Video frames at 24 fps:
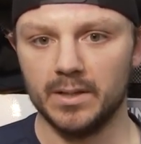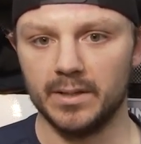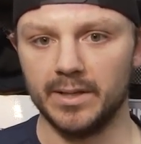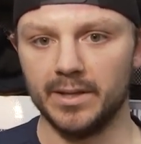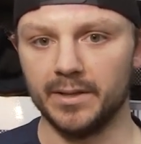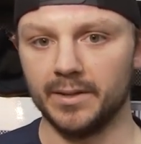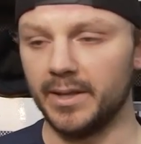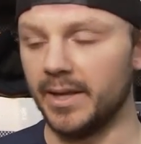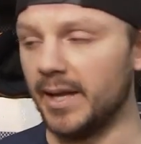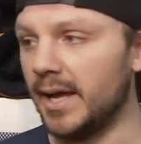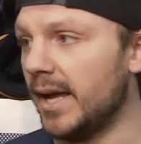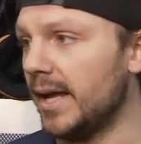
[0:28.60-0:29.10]

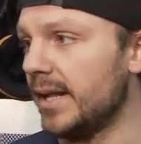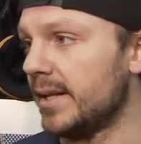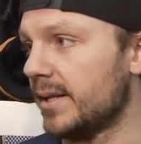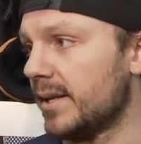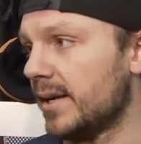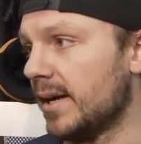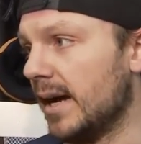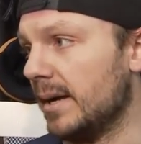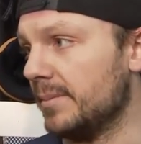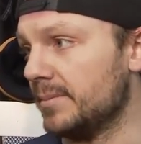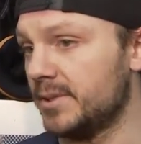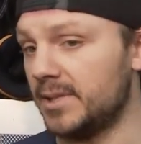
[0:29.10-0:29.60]
Near the
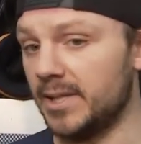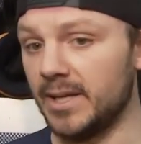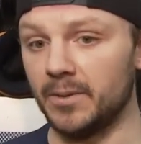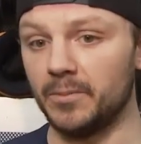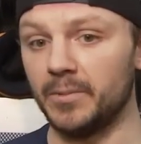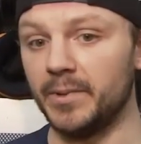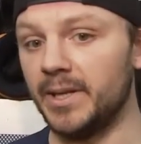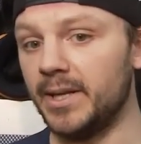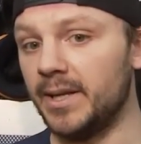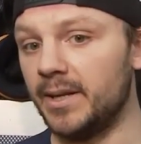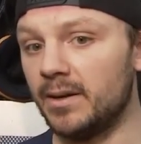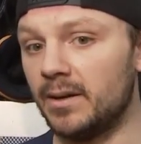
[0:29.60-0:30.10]
end, I'm
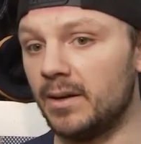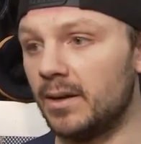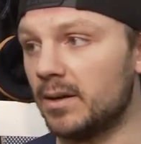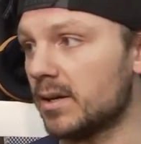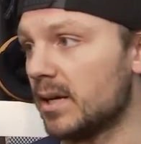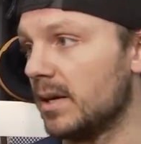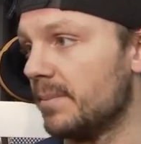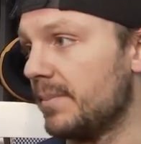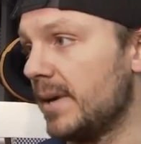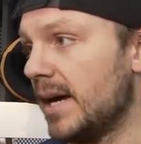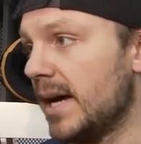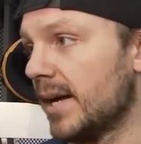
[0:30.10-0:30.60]
saying we need to all
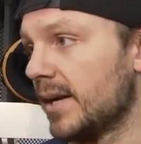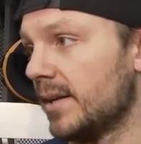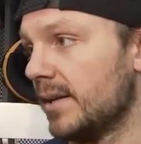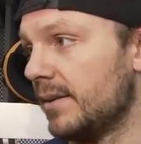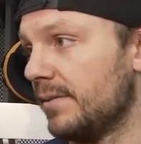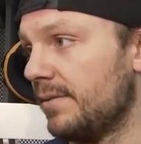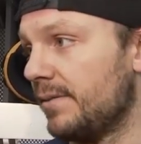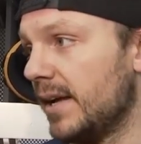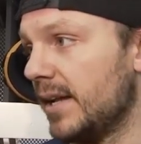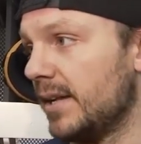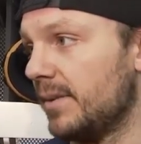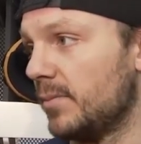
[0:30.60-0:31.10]
come back and
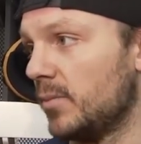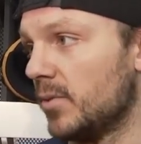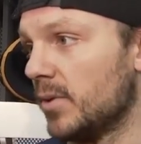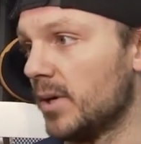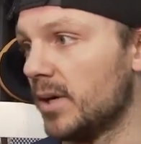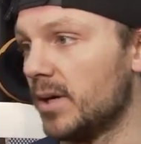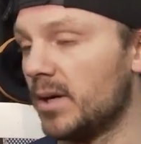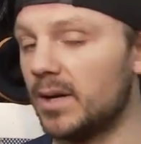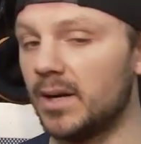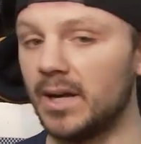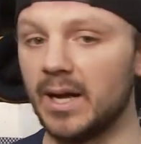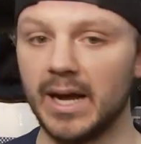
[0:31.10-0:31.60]
defend
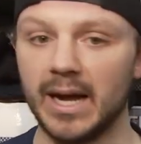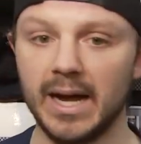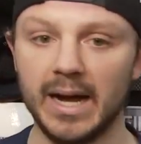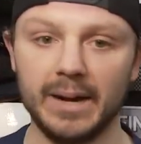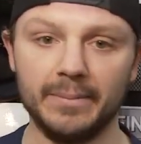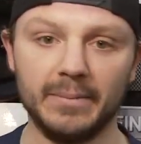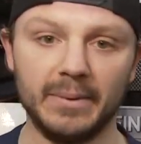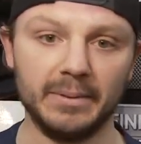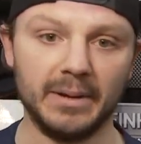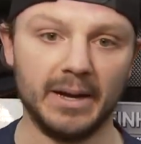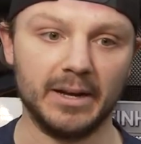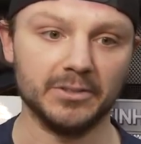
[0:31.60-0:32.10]
more.
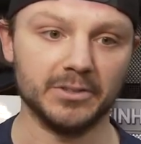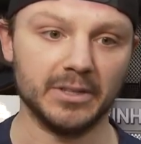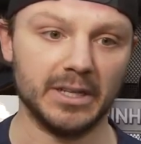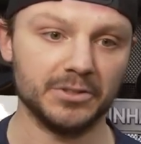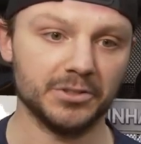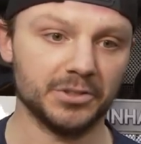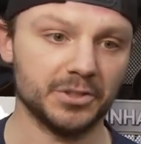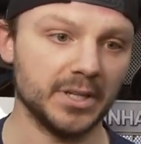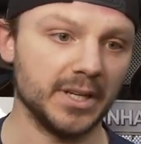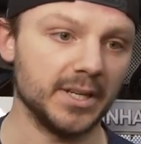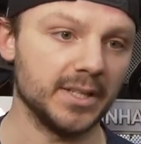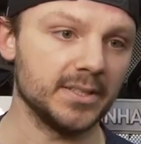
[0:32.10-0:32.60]
I
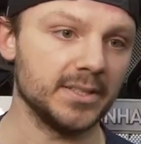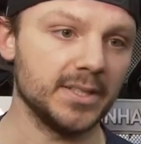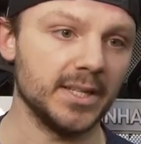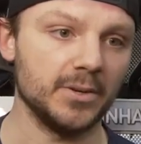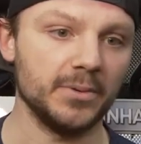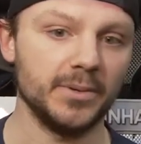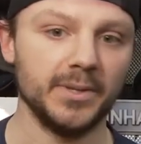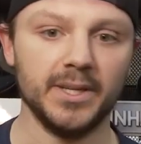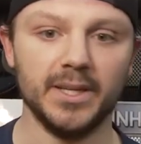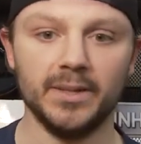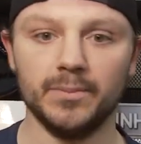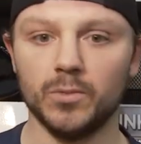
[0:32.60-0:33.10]
was trying to
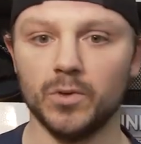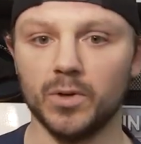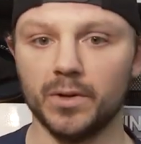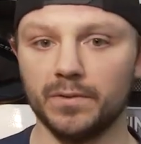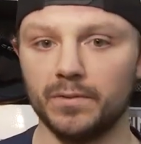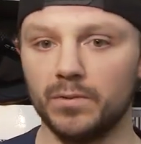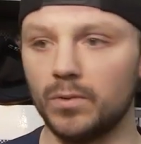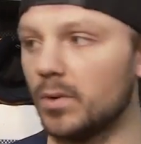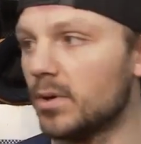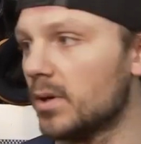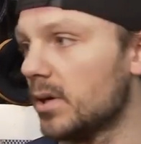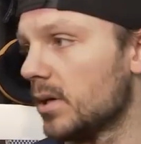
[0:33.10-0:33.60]
say we need more
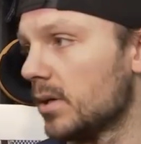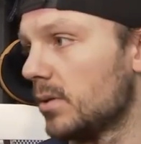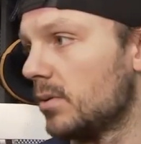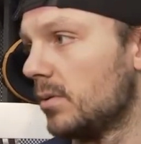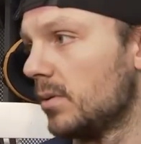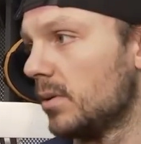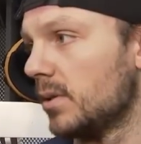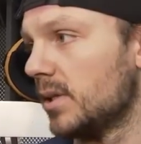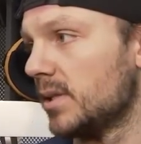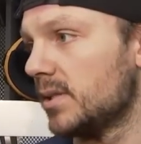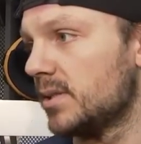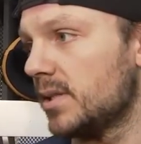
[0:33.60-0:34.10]
for our
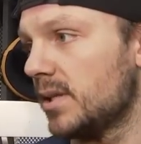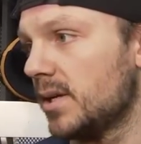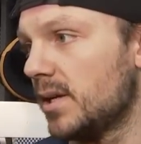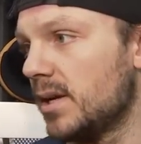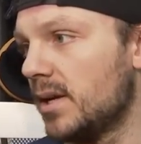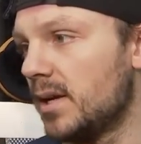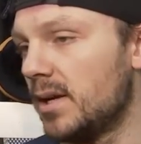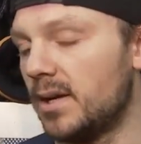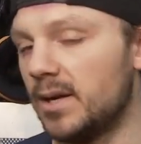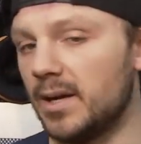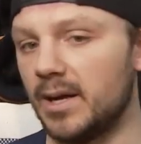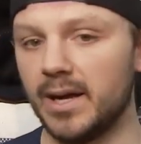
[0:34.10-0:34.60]
goalies.
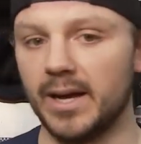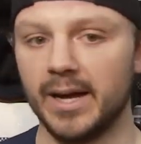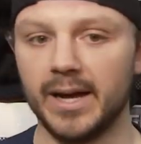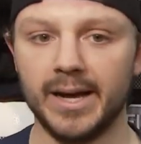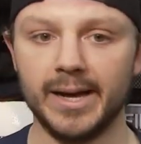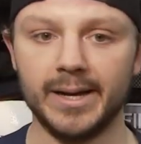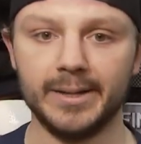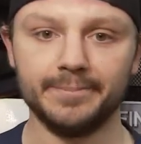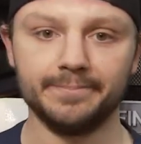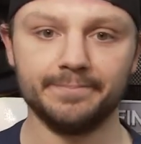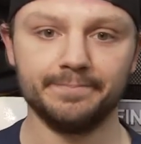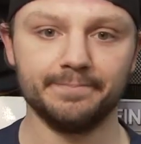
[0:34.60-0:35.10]

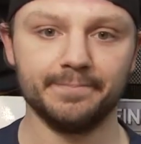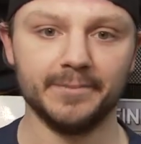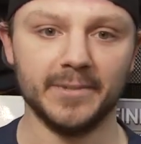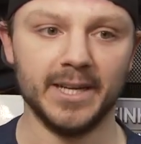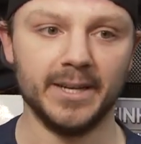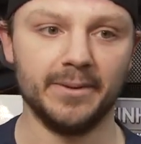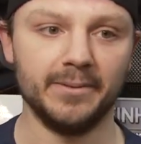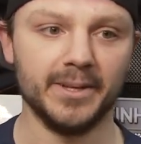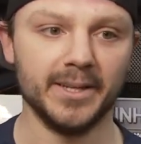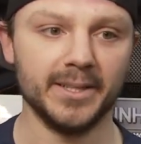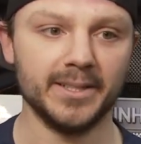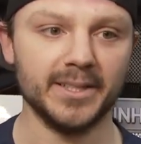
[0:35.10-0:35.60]
I
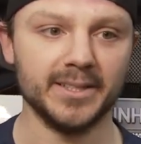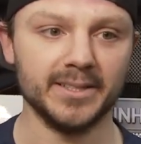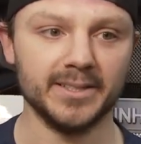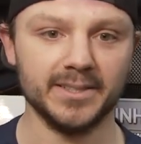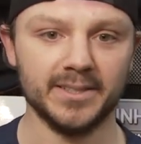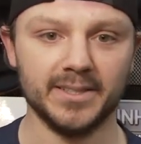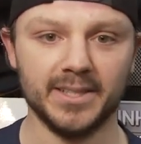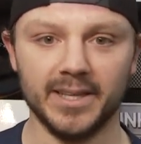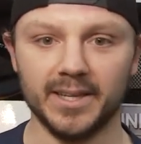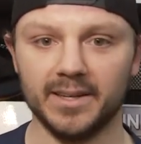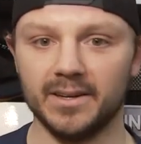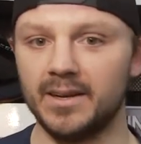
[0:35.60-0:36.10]
mean, it
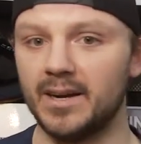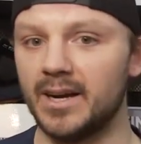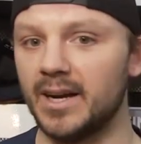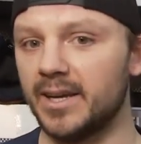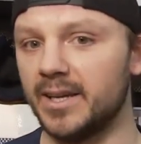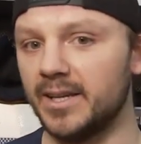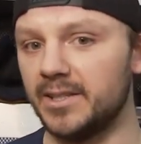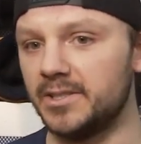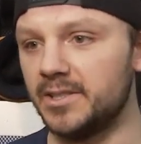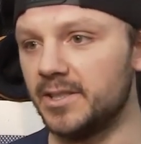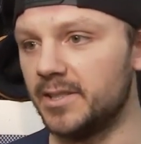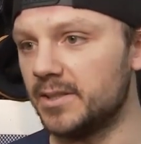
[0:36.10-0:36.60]
doesn't take a
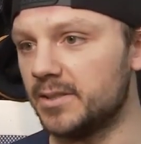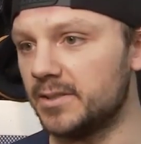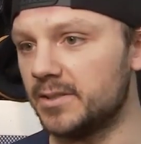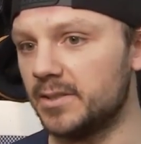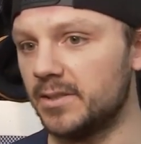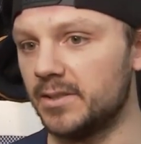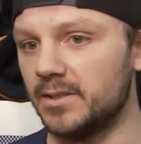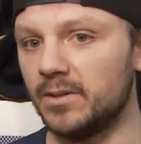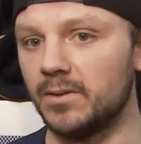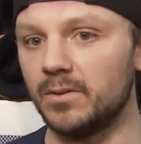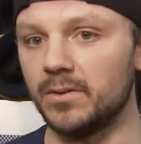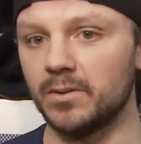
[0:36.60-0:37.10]
hockey
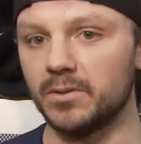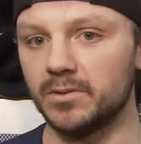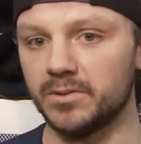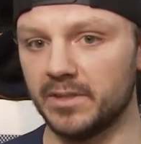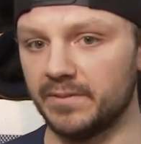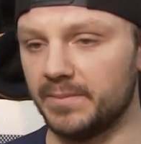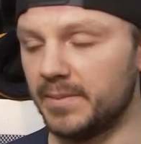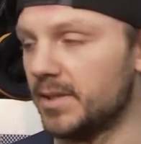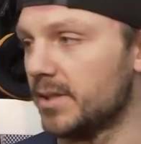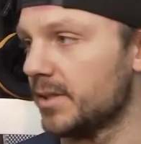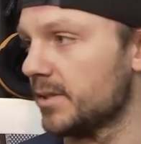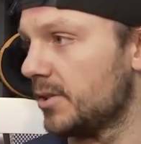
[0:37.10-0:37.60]
genius to know those
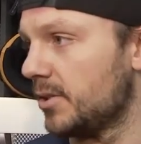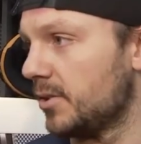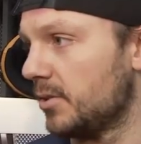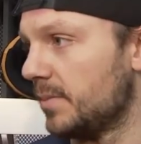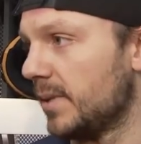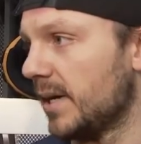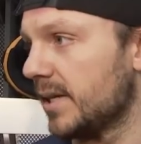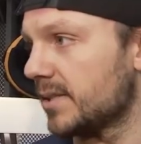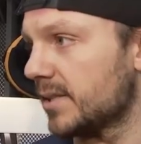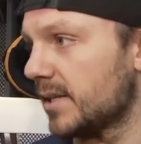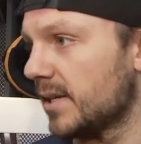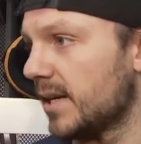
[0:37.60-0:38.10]
have been our
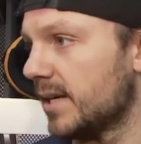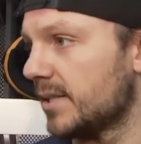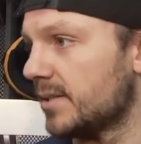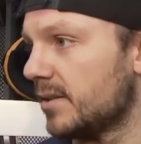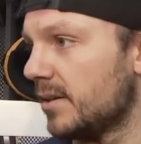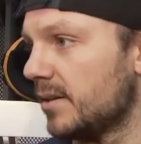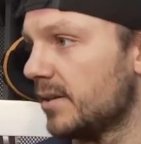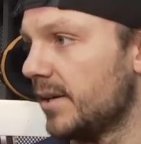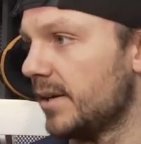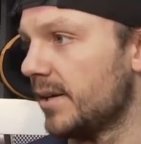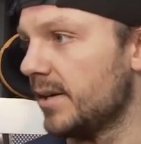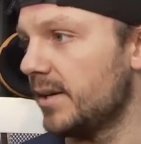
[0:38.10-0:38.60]
two best guys
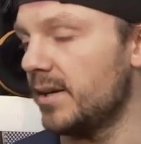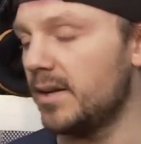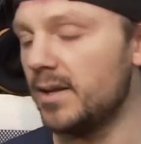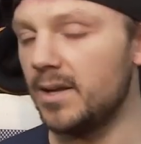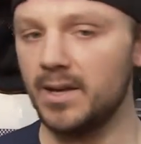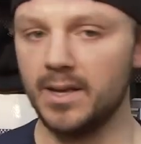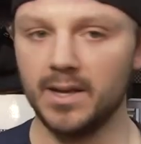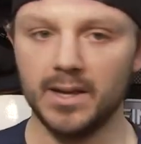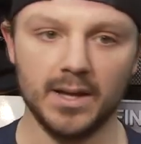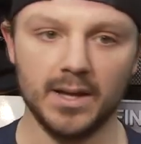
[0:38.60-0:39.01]
all year.